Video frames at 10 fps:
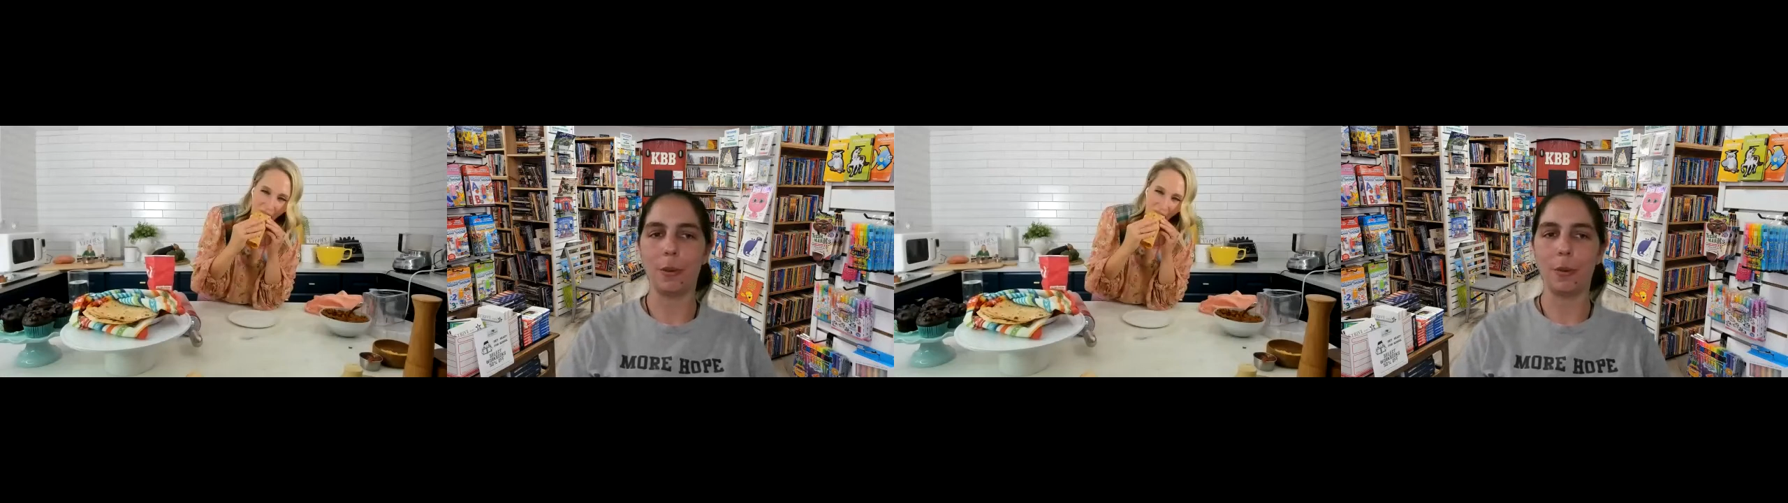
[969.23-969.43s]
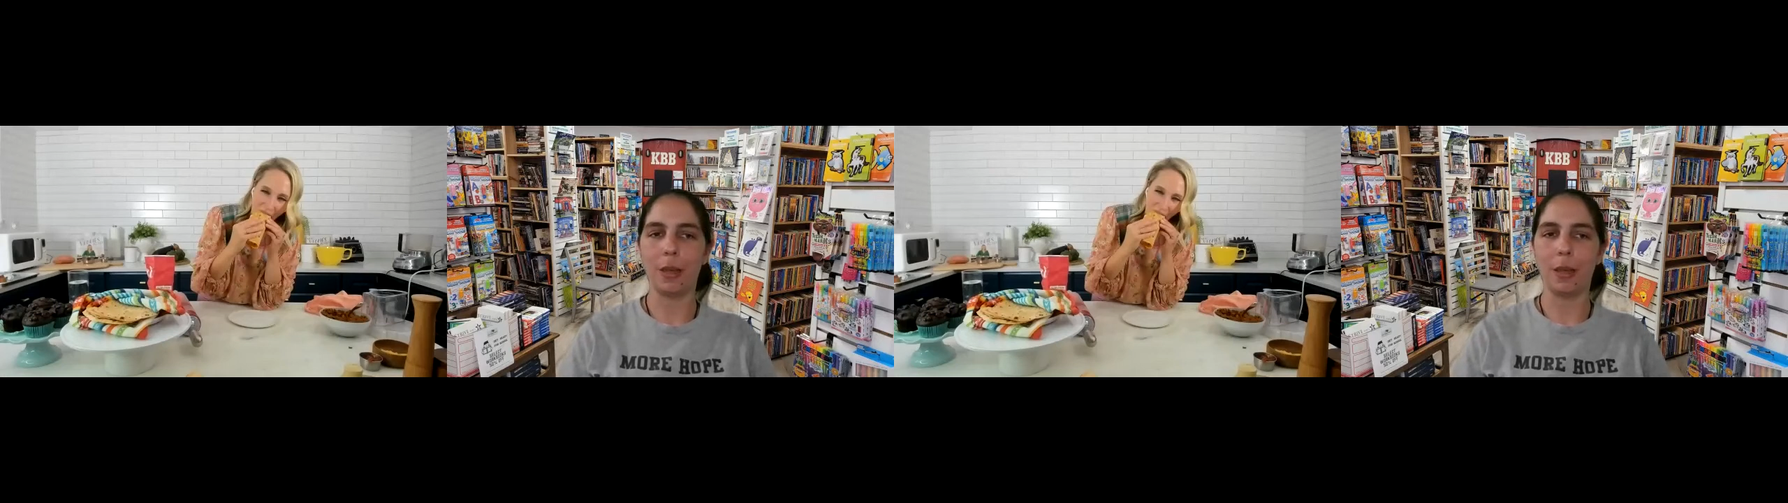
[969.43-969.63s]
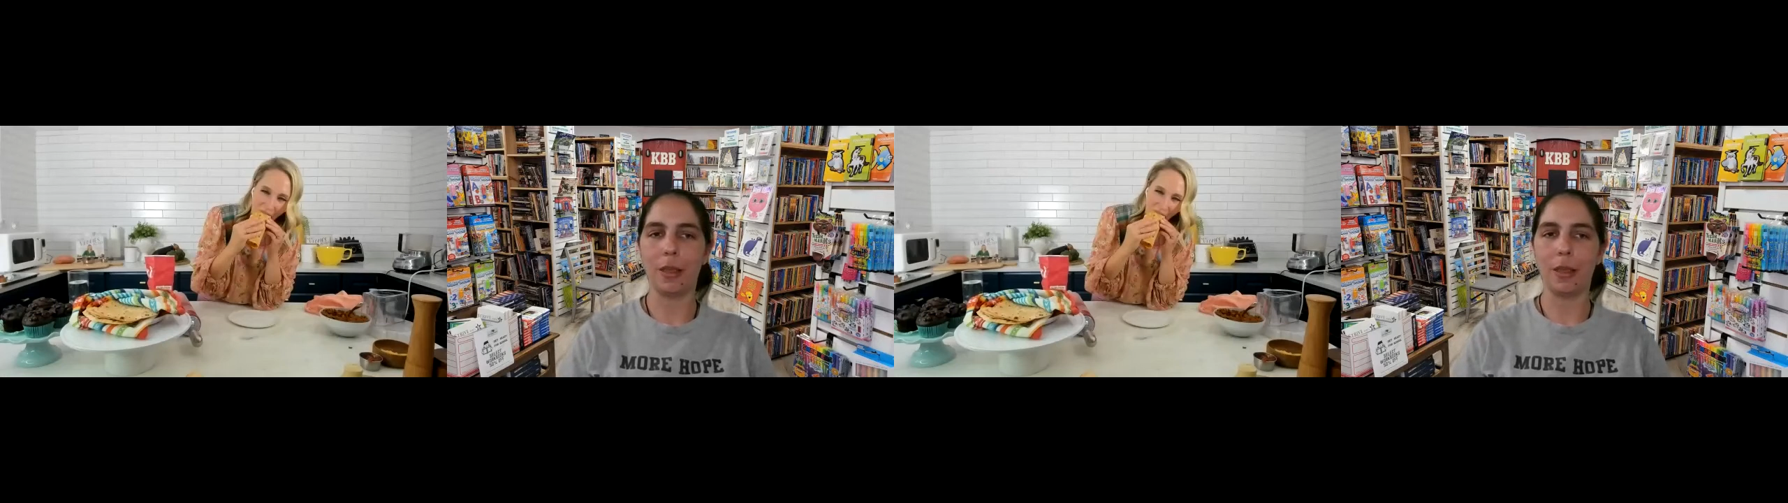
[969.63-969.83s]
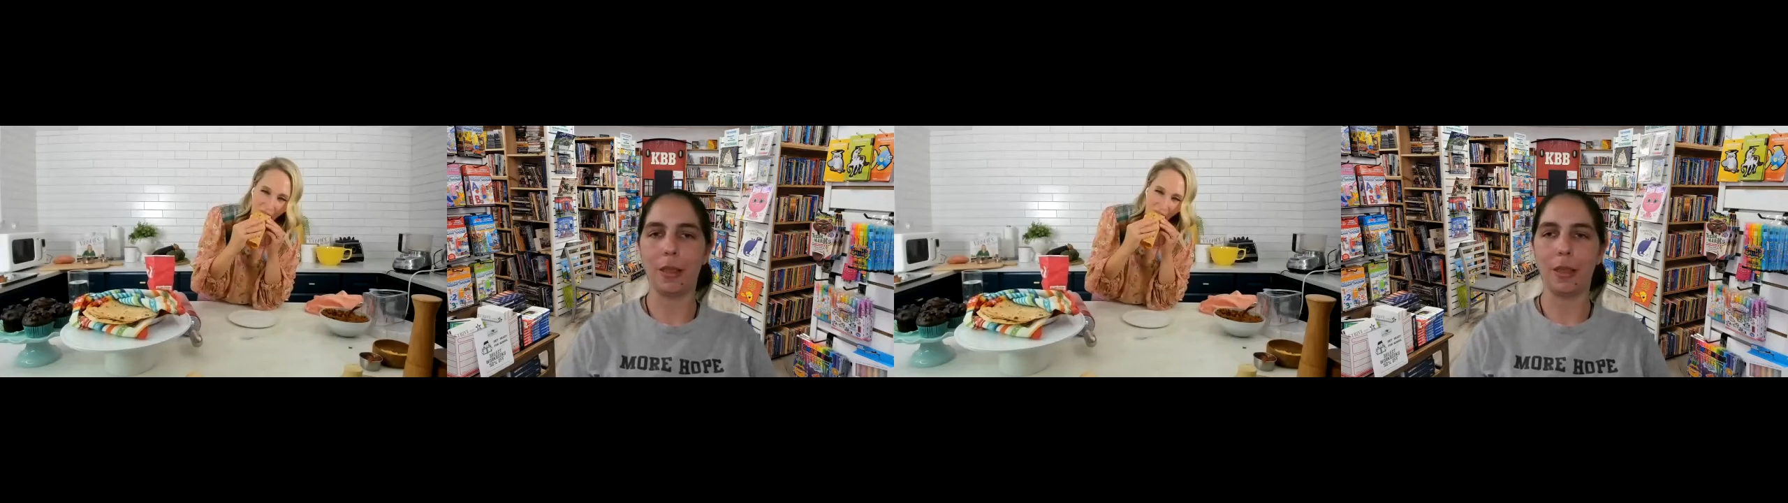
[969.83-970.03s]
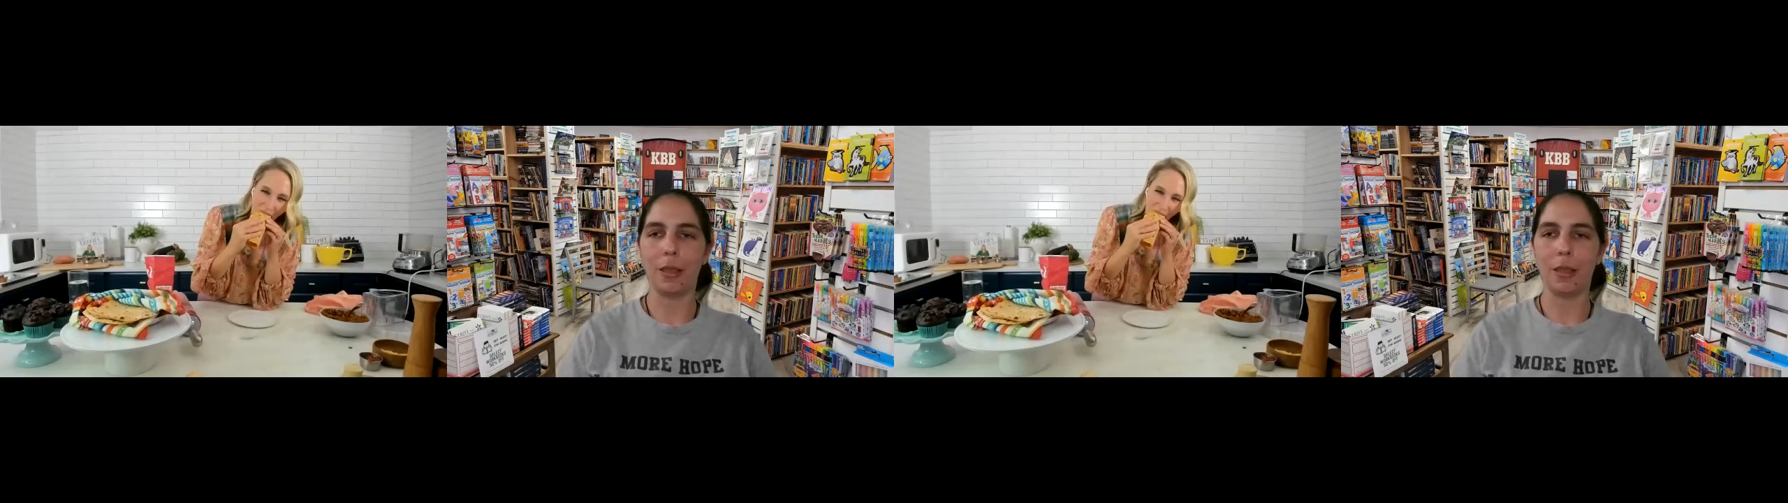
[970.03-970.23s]
with
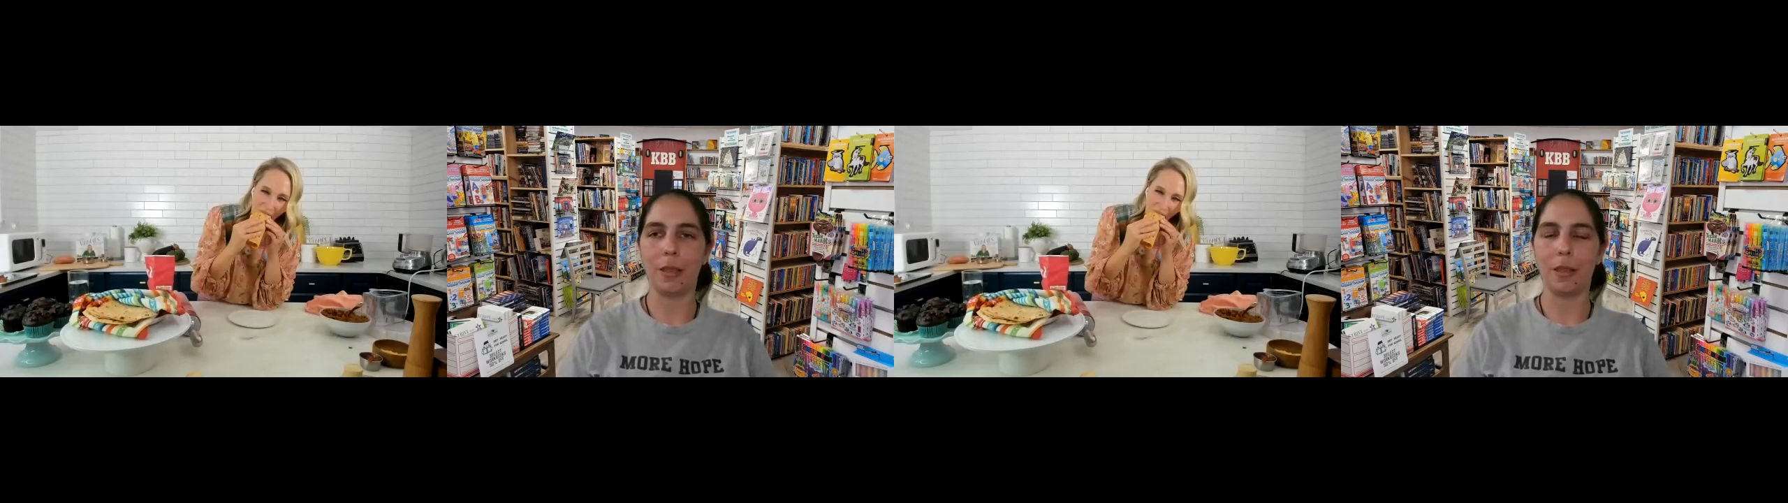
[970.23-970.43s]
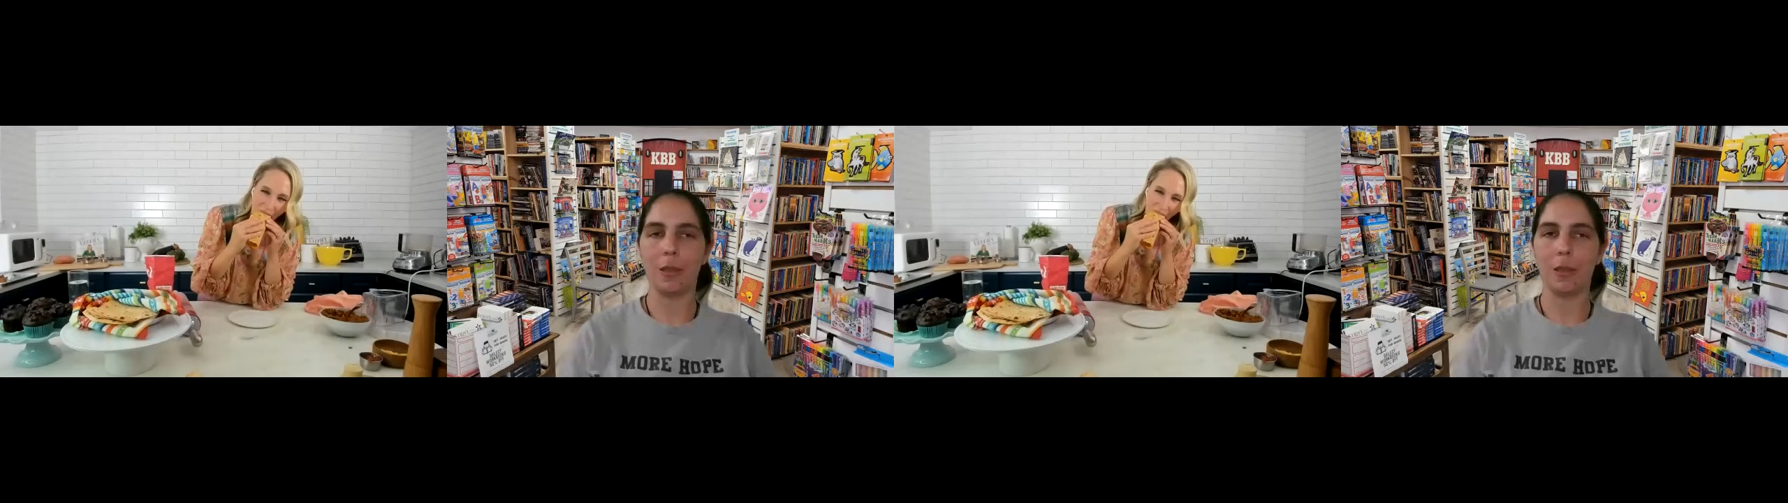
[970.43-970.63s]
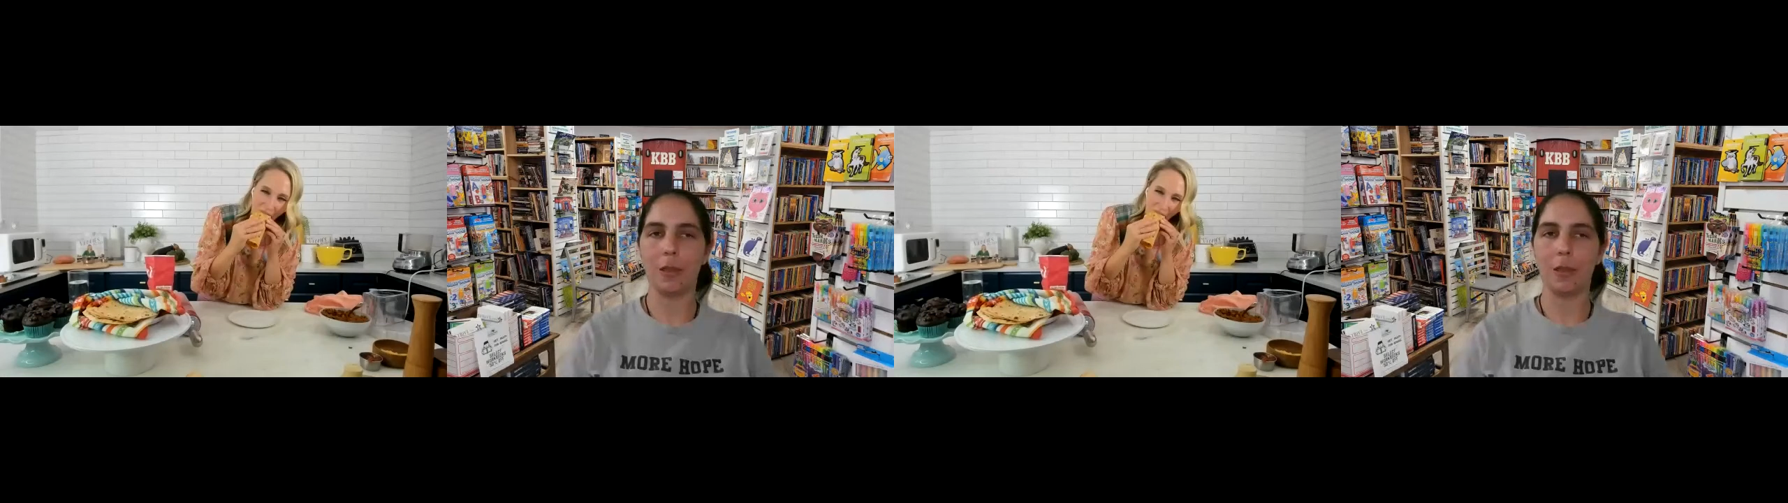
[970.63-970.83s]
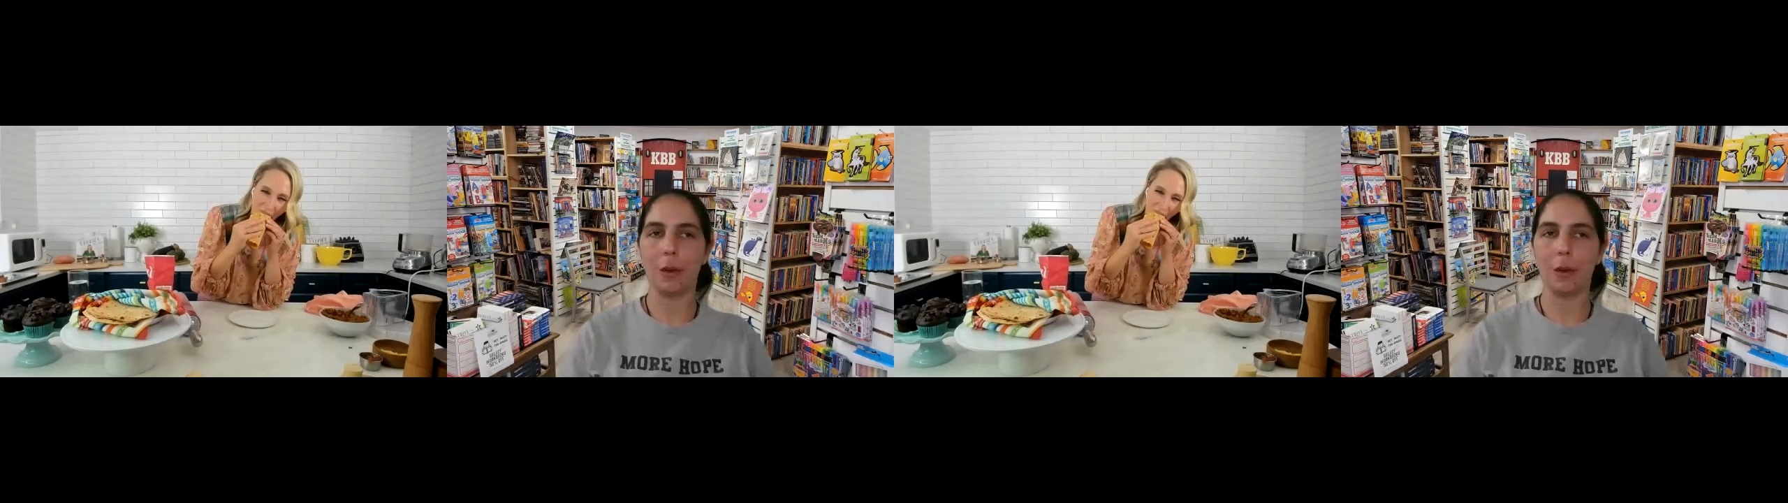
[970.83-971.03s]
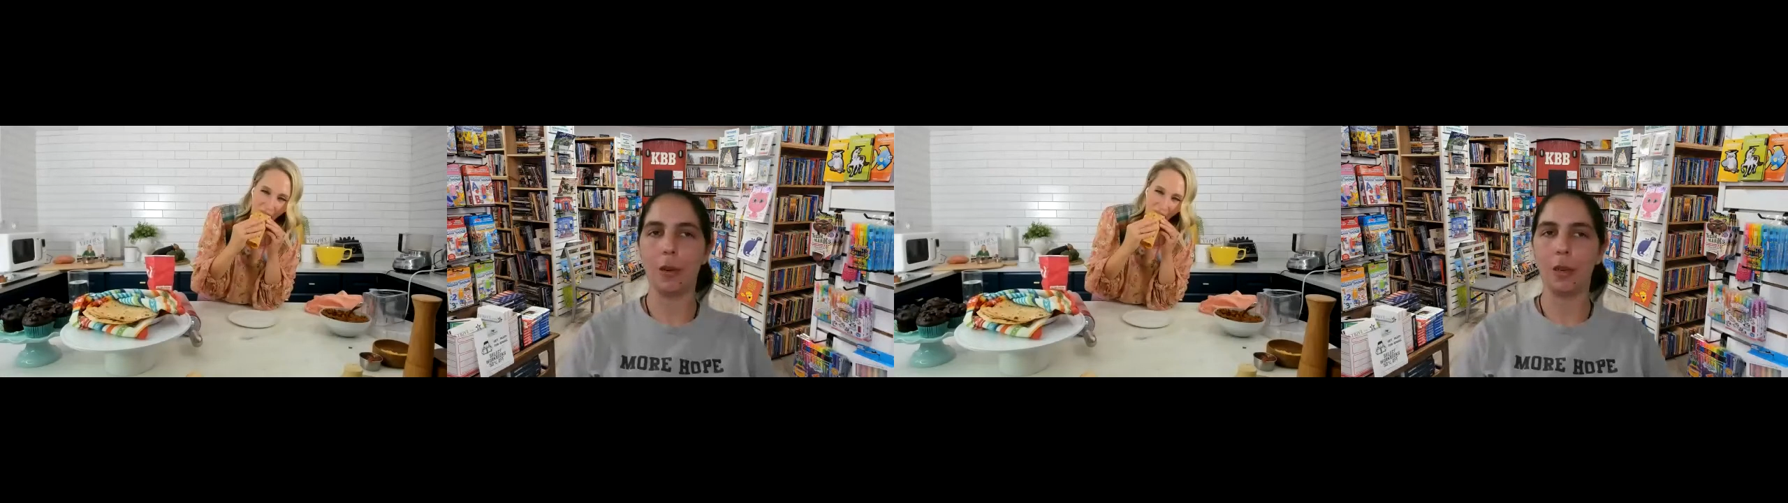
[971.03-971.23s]

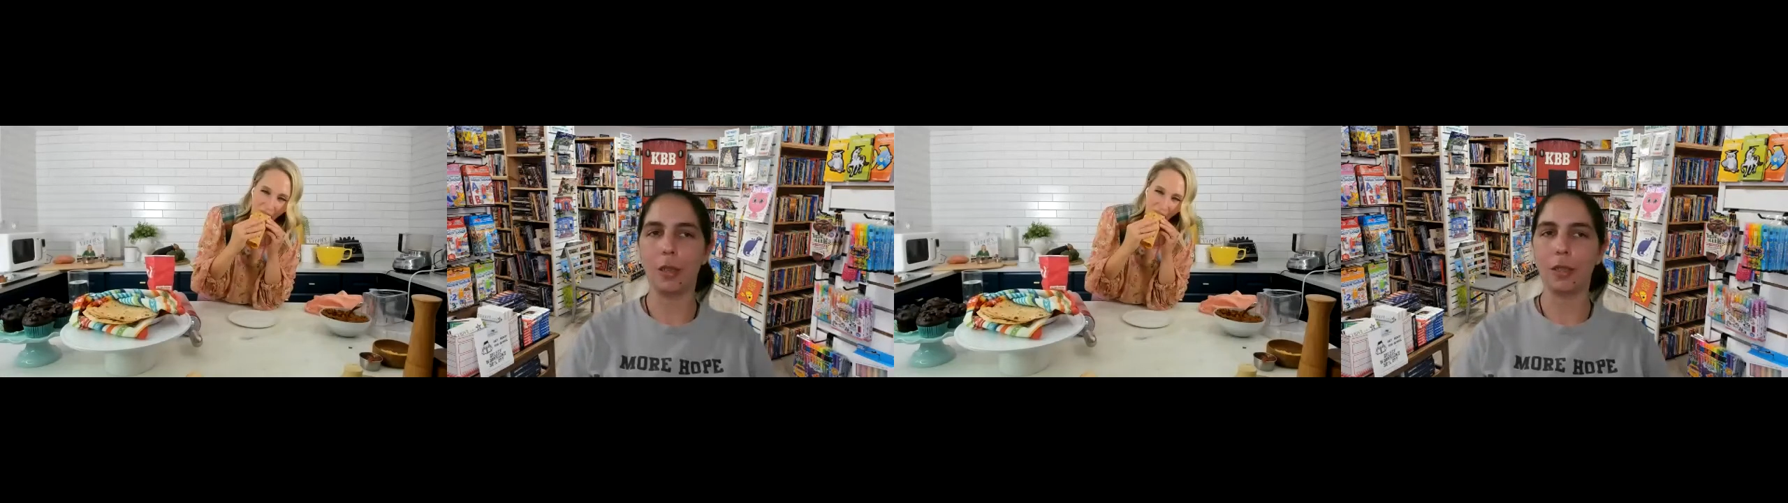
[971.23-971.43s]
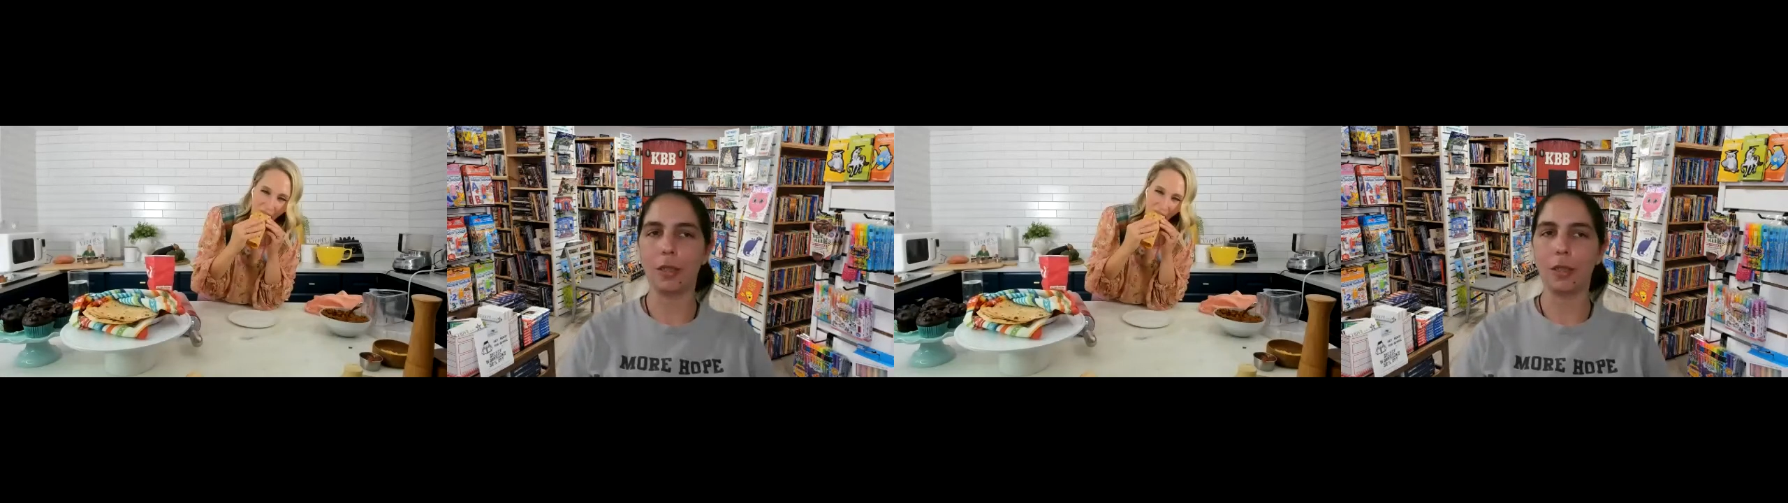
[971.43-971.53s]
yogurt.